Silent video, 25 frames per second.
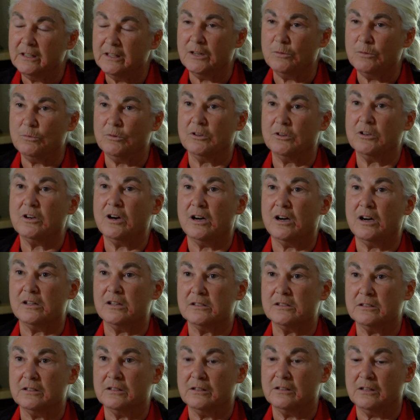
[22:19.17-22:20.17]
it will
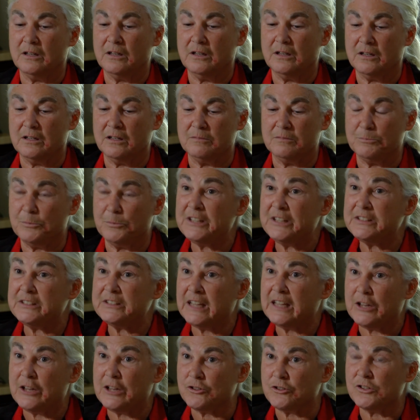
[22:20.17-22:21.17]
cause breast
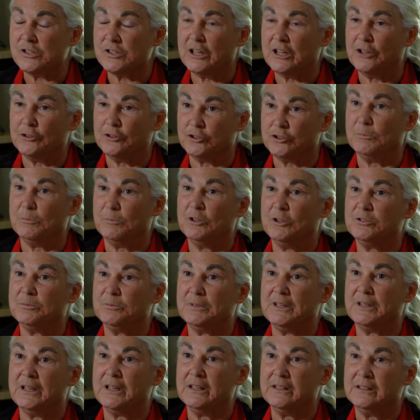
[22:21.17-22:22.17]
cancer cells to
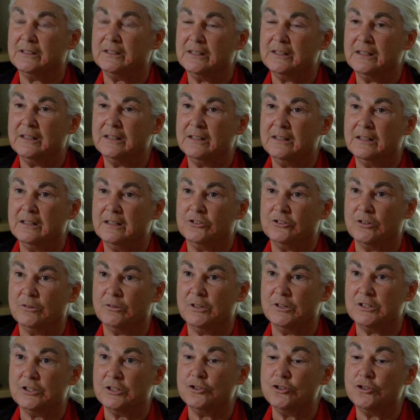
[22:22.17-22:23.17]
multiply. So
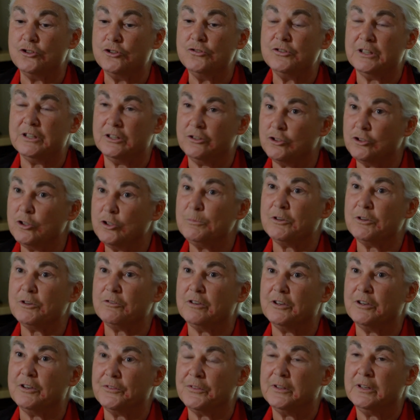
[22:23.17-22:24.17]
it's inducing tumor
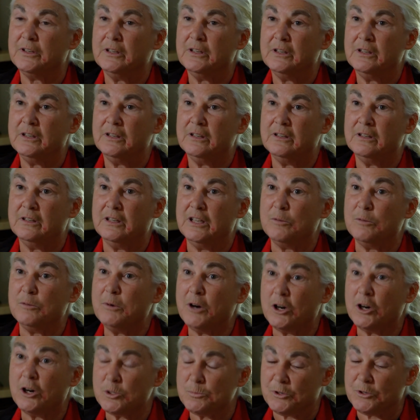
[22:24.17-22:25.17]
growth in
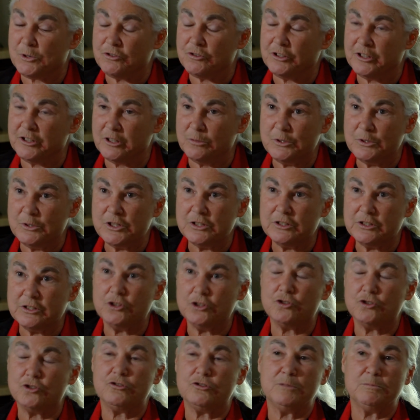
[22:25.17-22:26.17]
parts per trillion, which is
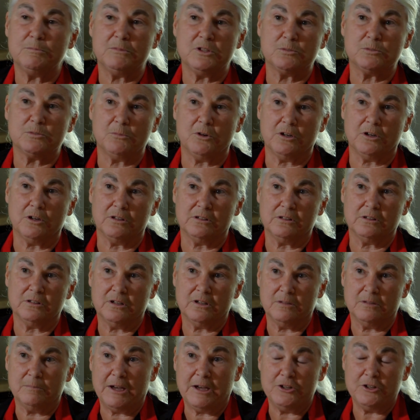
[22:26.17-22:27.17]
extremely small,
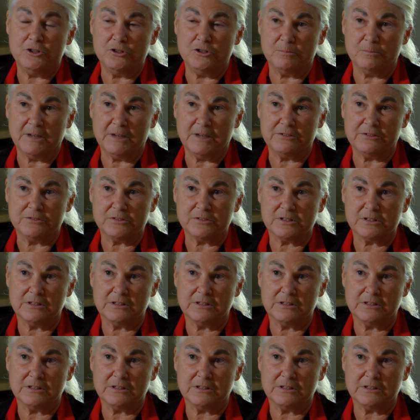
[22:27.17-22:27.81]
minute amounts.